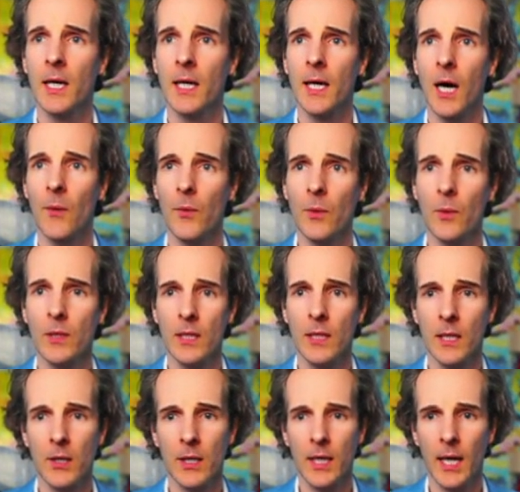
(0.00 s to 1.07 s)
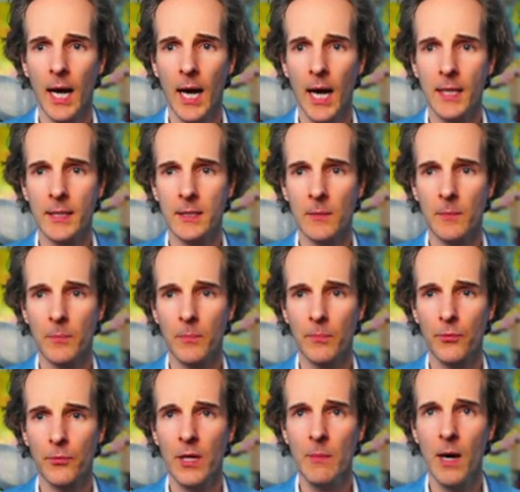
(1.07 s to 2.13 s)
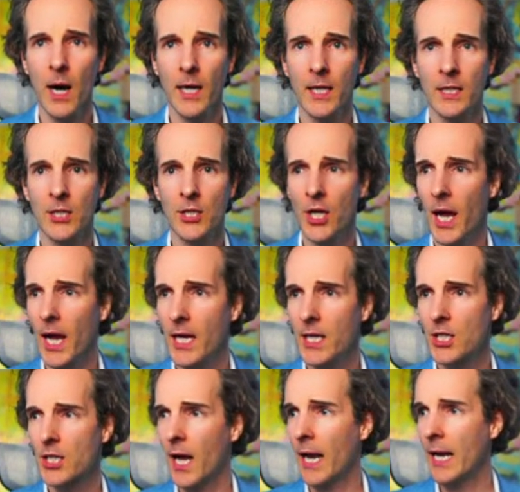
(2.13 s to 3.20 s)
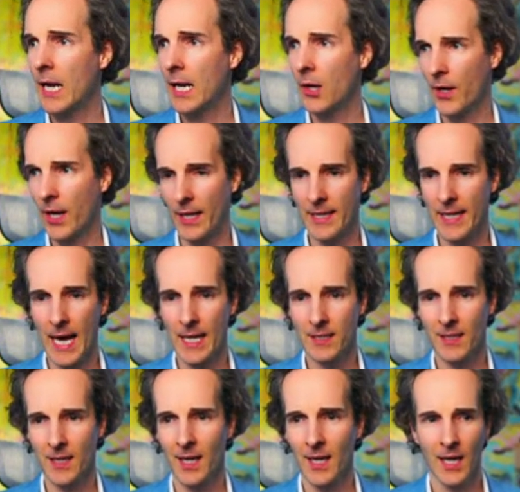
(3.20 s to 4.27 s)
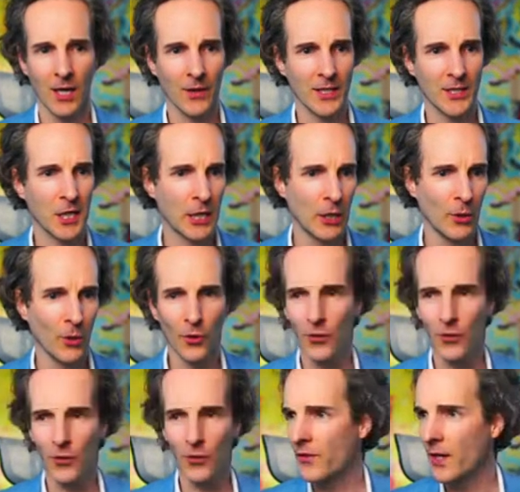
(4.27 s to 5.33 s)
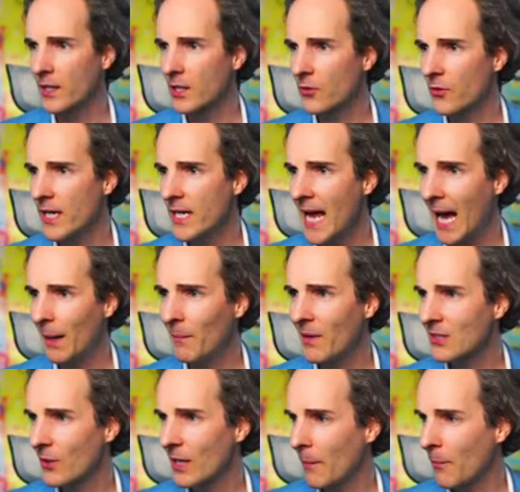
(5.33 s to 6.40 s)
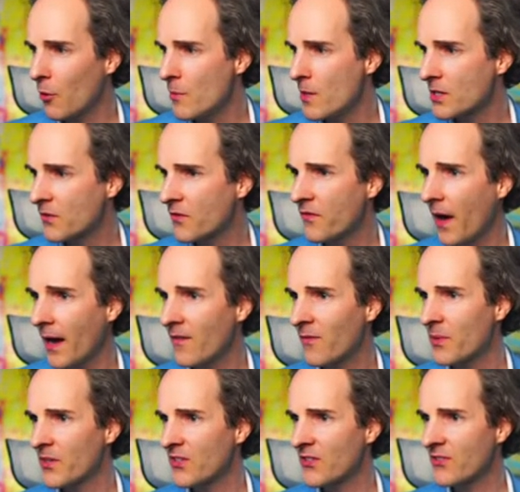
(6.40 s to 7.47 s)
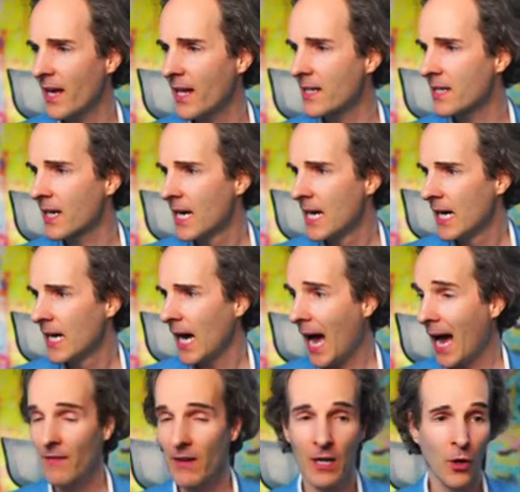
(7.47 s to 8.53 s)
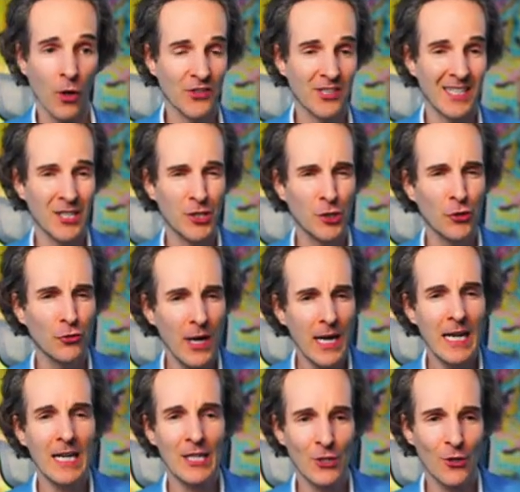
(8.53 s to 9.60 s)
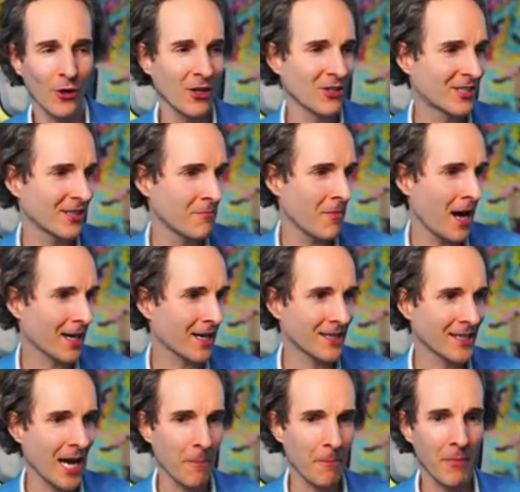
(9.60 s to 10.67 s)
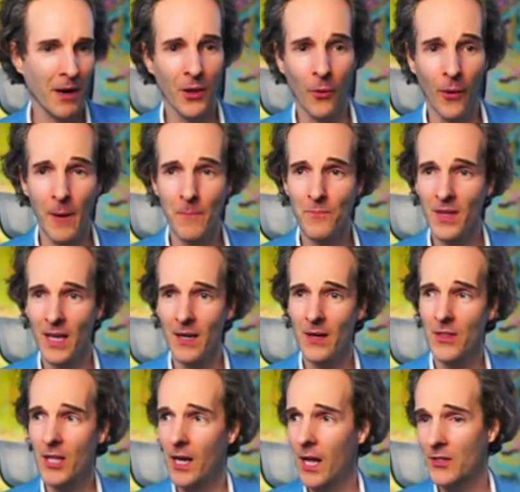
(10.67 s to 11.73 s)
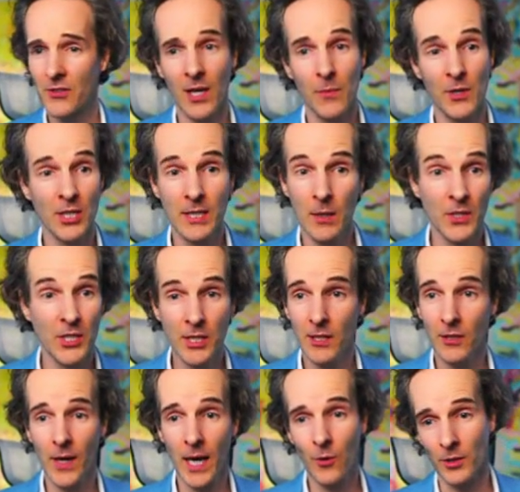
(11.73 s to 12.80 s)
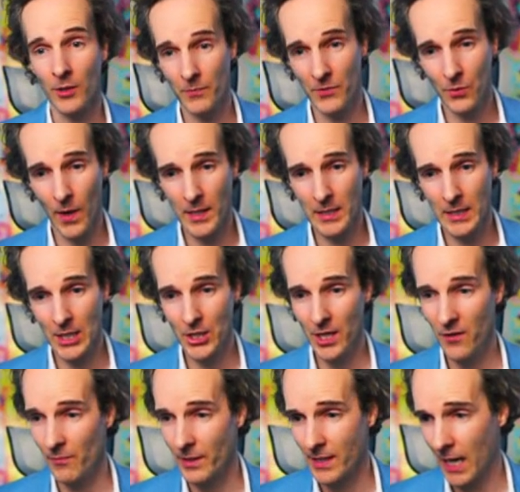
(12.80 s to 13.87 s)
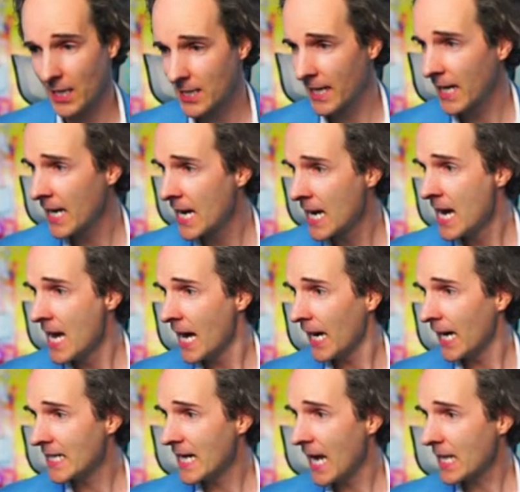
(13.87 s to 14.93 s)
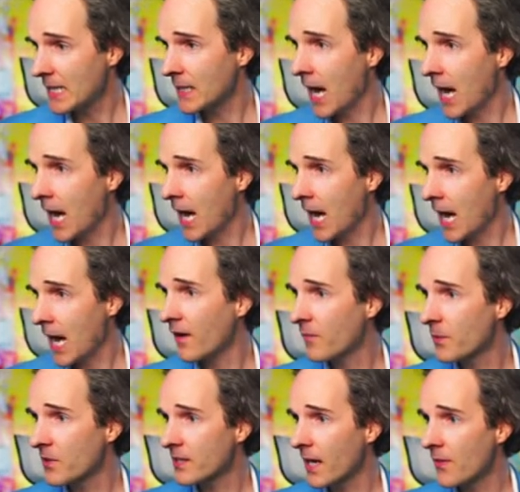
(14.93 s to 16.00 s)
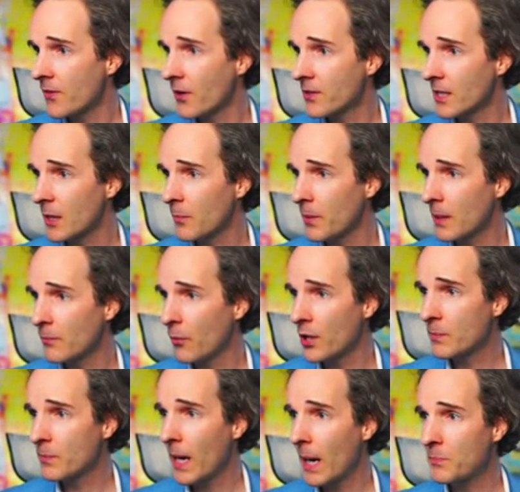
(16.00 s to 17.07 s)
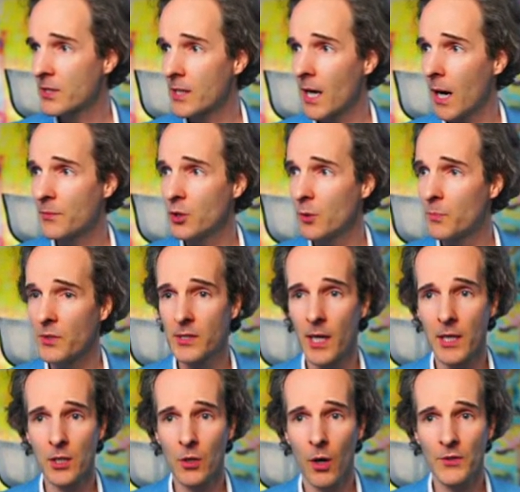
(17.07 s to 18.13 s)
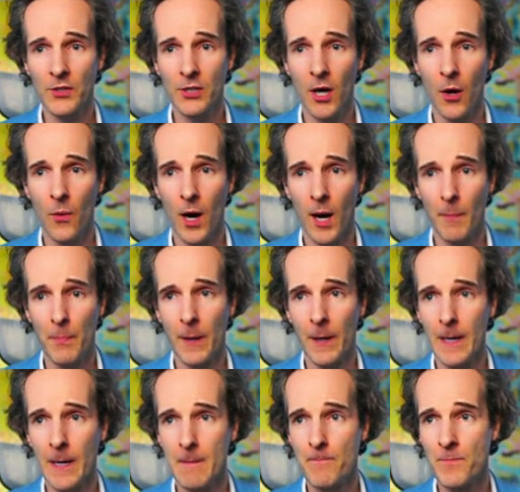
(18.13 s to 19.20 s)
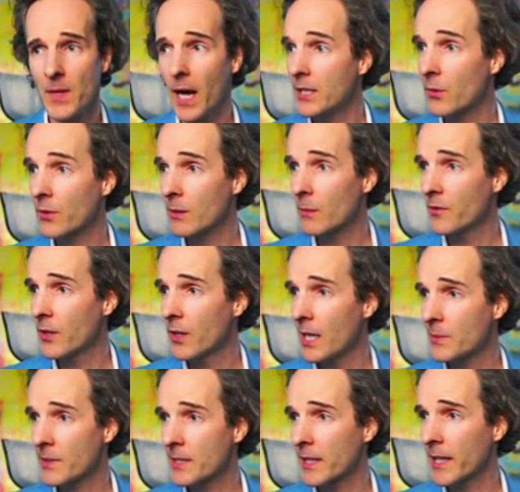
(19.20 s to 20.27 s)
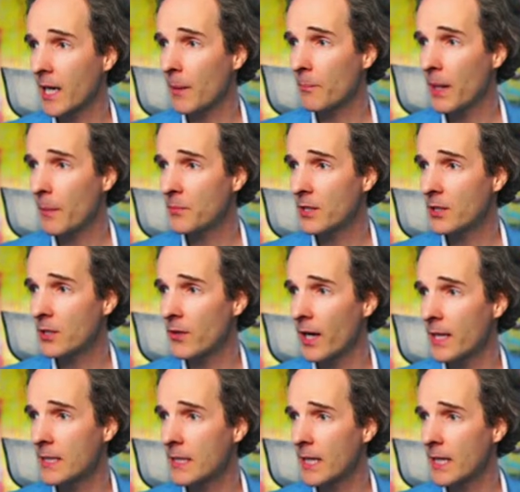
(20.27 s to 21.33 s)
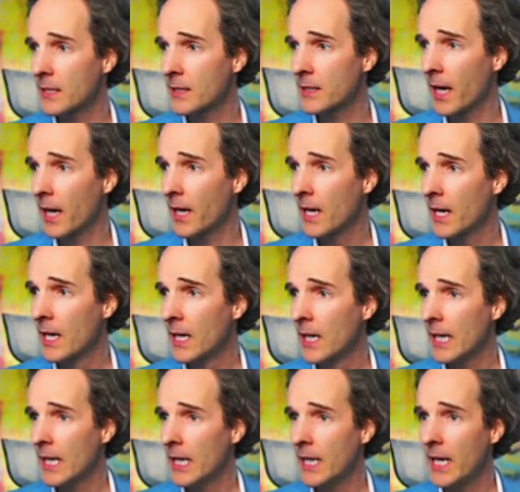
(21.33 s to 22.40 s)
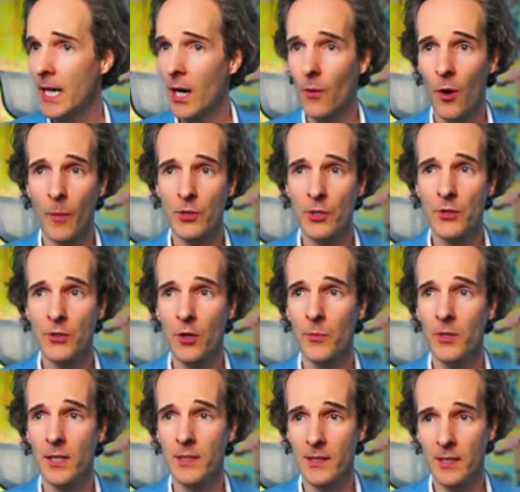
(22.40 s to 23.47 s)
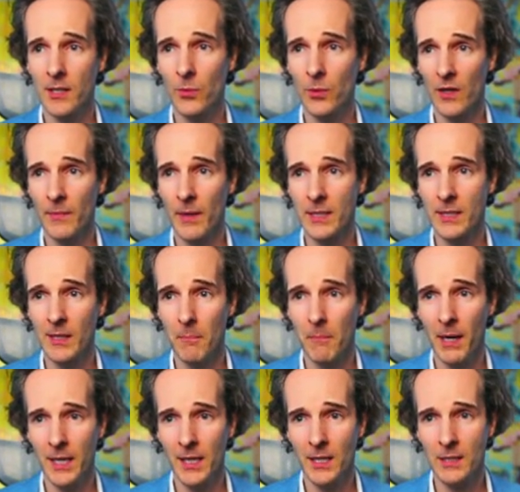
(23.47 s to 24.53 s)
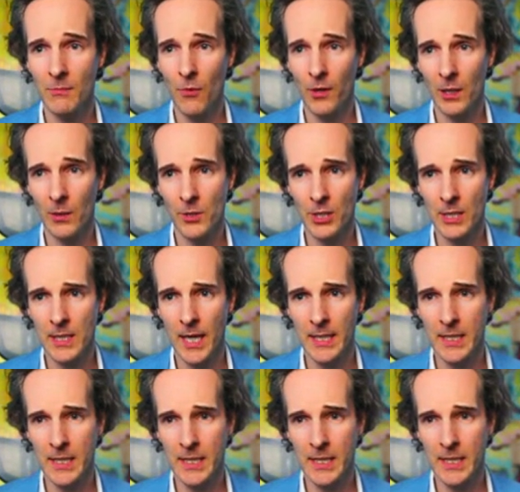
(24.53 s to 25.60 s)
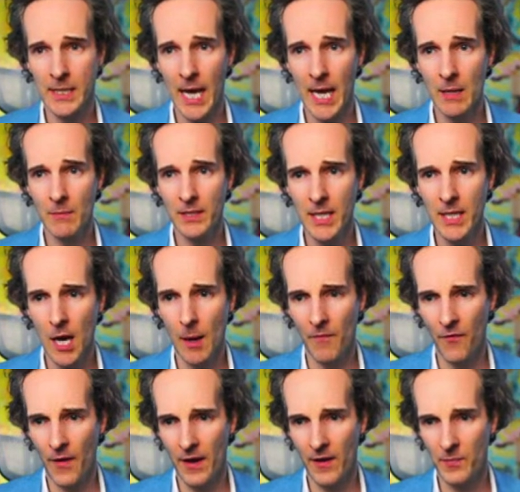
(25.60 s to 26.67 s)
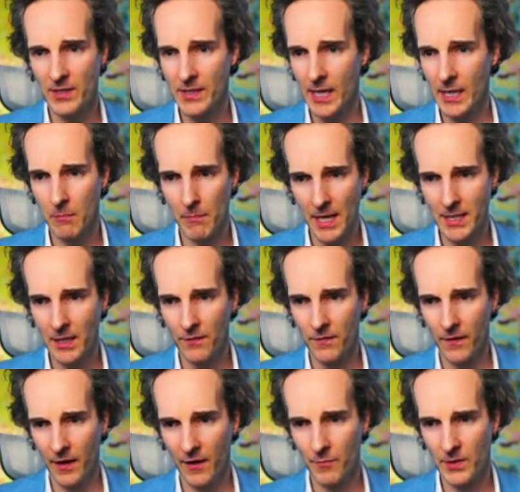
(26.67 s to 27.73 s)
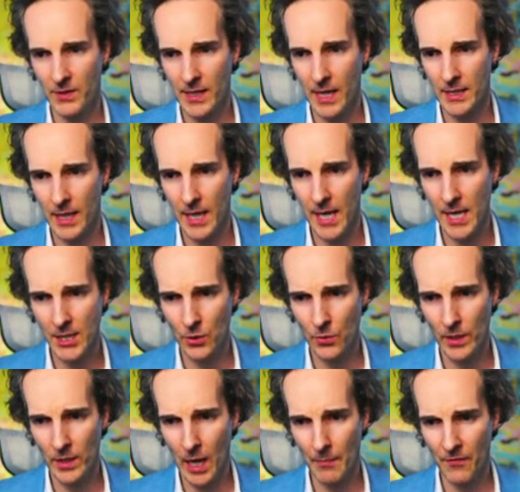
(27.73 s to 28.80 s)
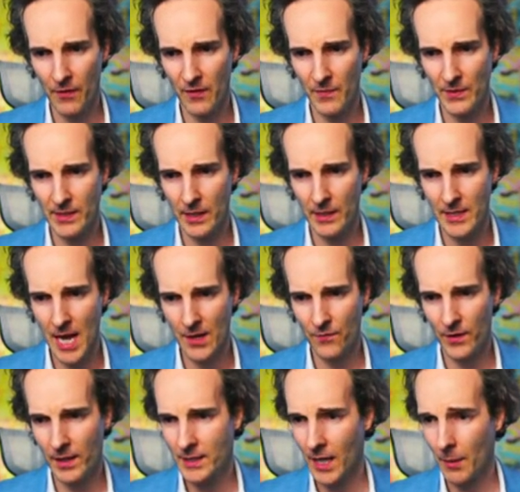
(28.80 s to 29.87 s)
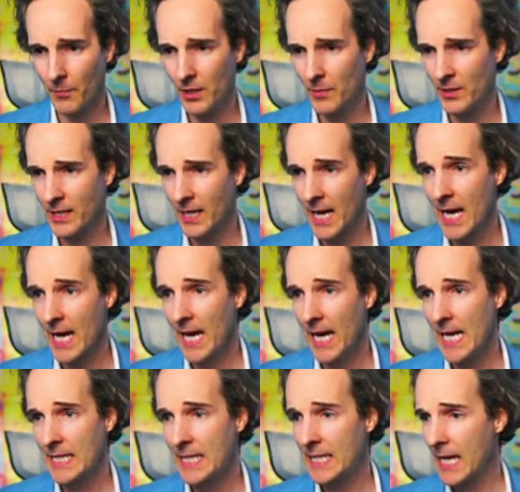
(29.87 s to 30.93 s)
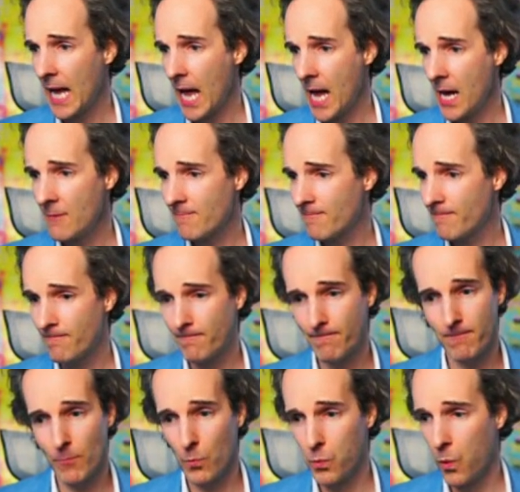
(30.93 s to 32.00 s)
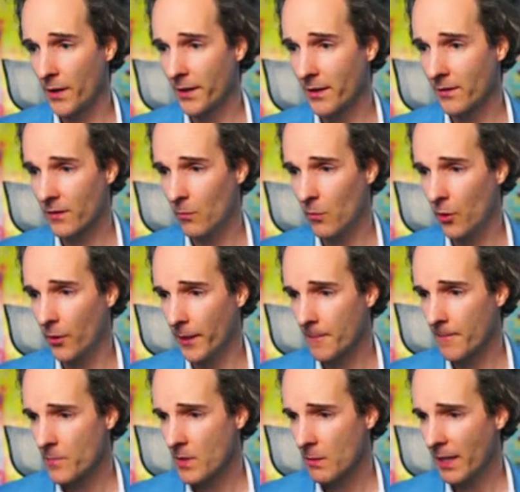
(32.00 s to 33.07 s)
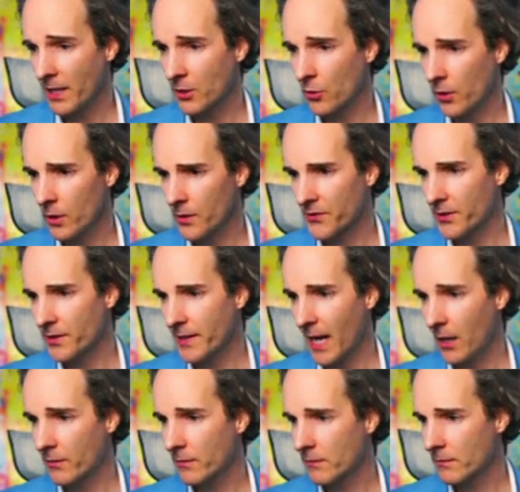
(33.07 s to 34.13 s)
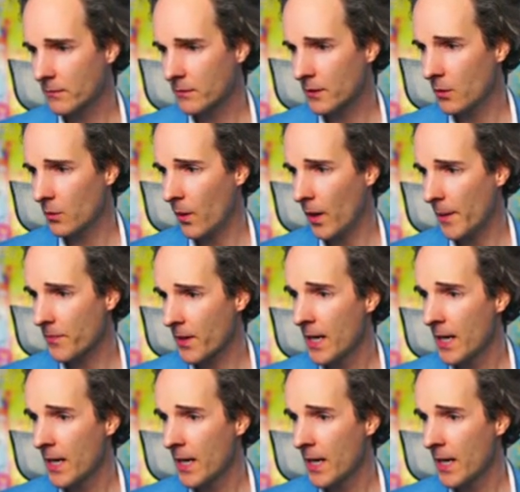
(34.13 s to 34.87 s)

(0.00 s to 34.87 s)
And we want to look at pre-market change and look at that. Look at the glory of that green. Amazon up almost five percent, having lost a trillion dollars in market cap, by the way, in the last year, which is a, which is a record. It's quite an achievement, actually. Uh, Tesla up five percent. Those are the big boys. Pepsi up two percent. Costco up. Uh, I saw some of you guys are setting up Pepsi trades yesterday in, in our options community. You will have made some money this morning, which is nice to see. A M D up five percent. Meta five percent. Intuit up five percent. Netflix up three percent. It's a wonderful morning. McDonald's is down. Don't know why.